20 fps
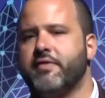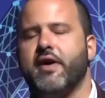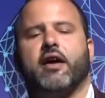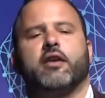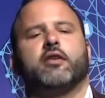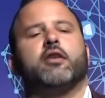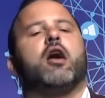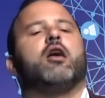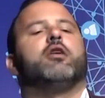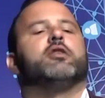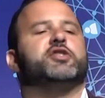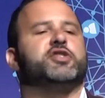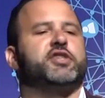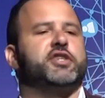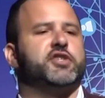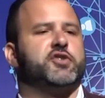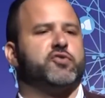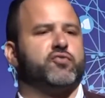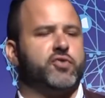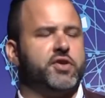technology
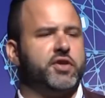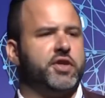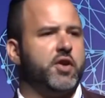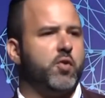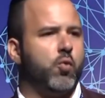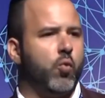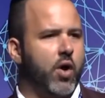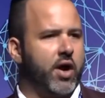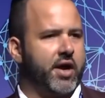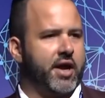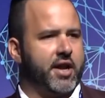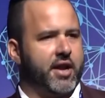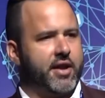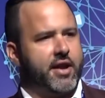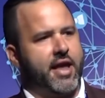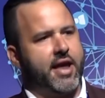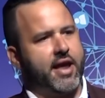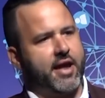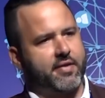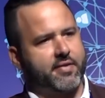is really what can
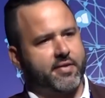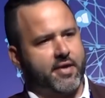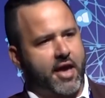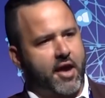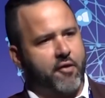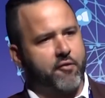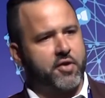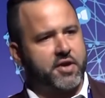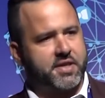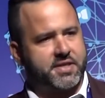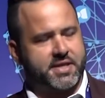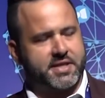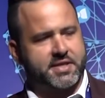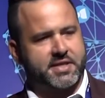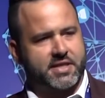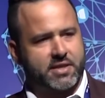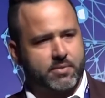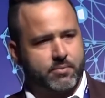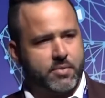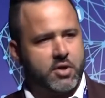enhance every
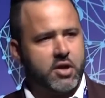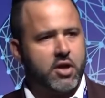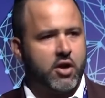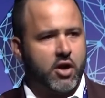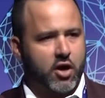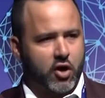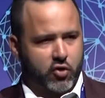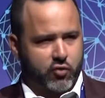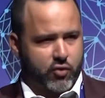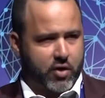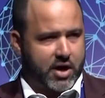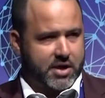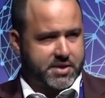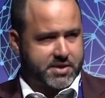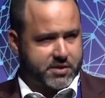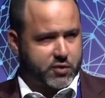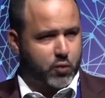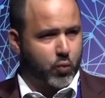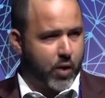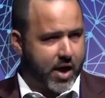system
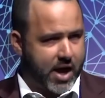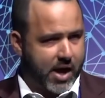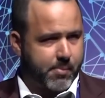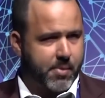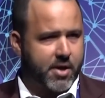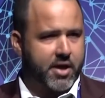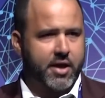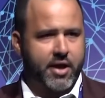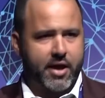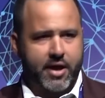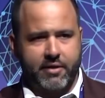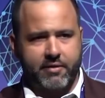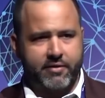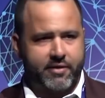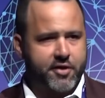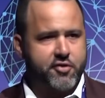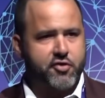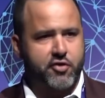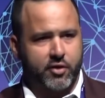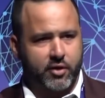across the web and
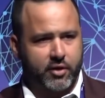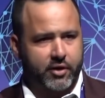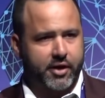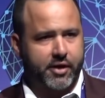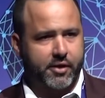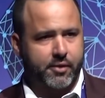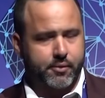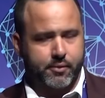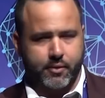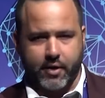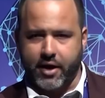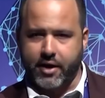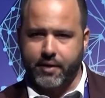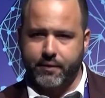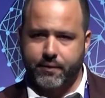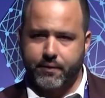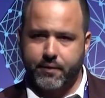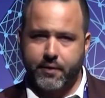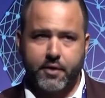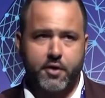digitally, right?
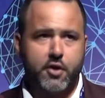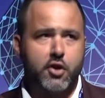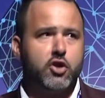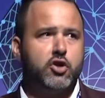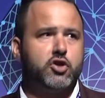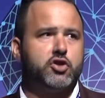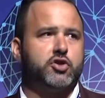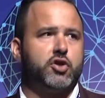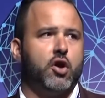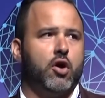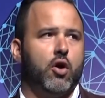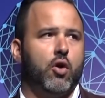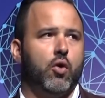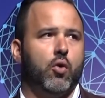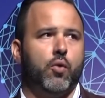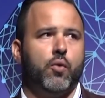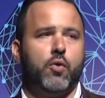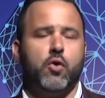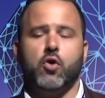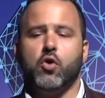
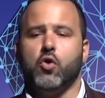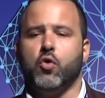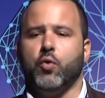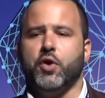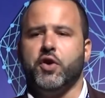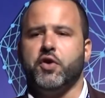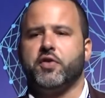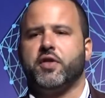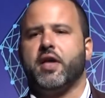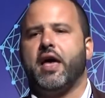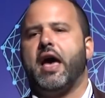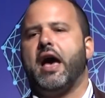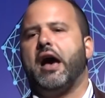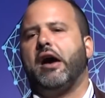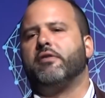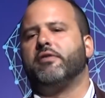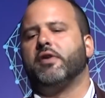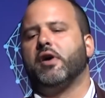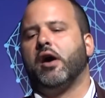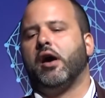So we used to
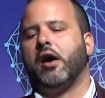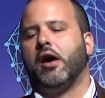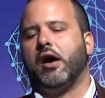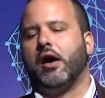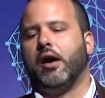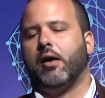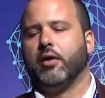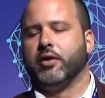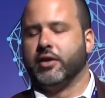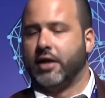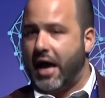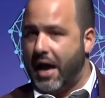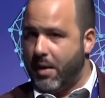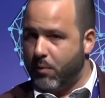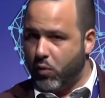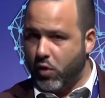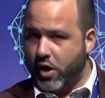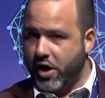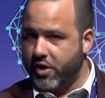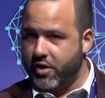have
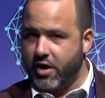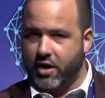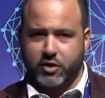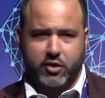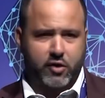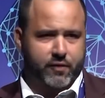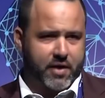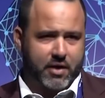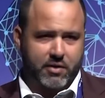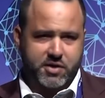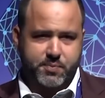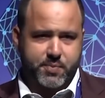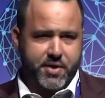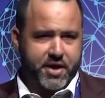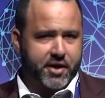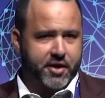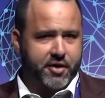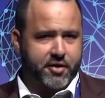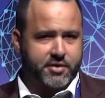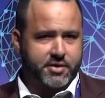LimeWire. I don't know if that was
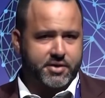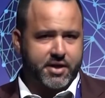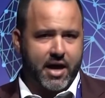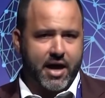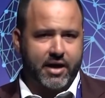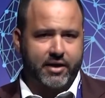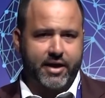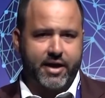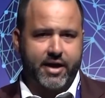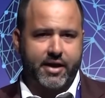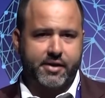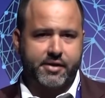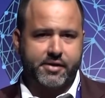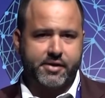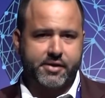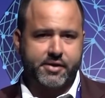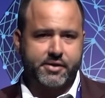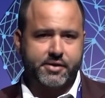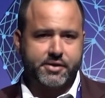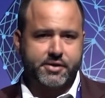big here in Thailand.
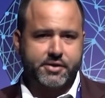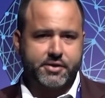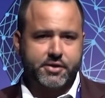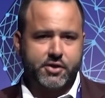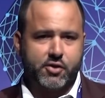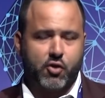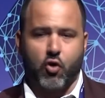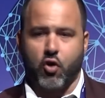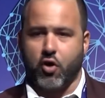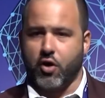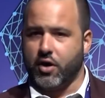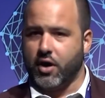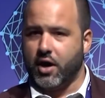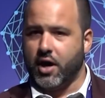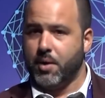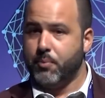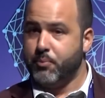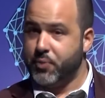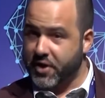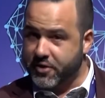Or
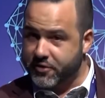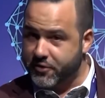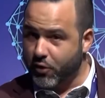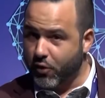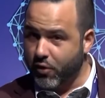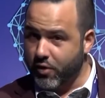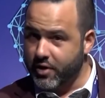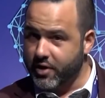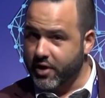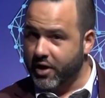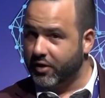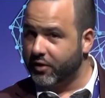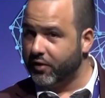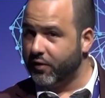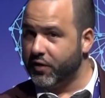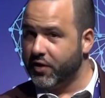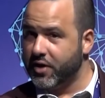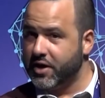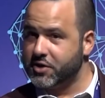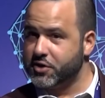BitTorrent. I don't know
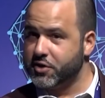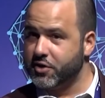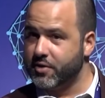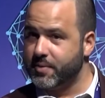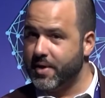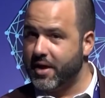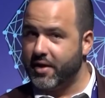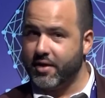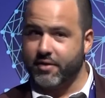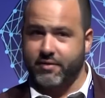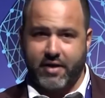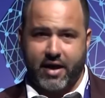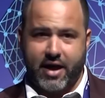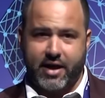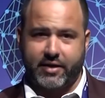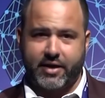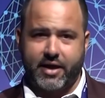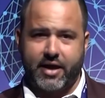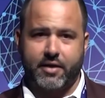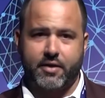if you guys heard about it in
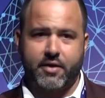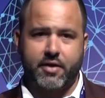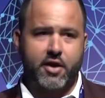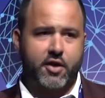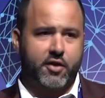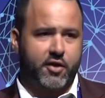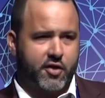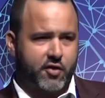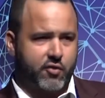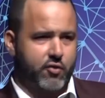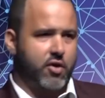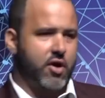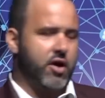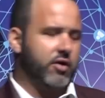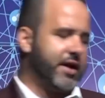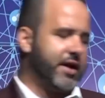Thailand. These were all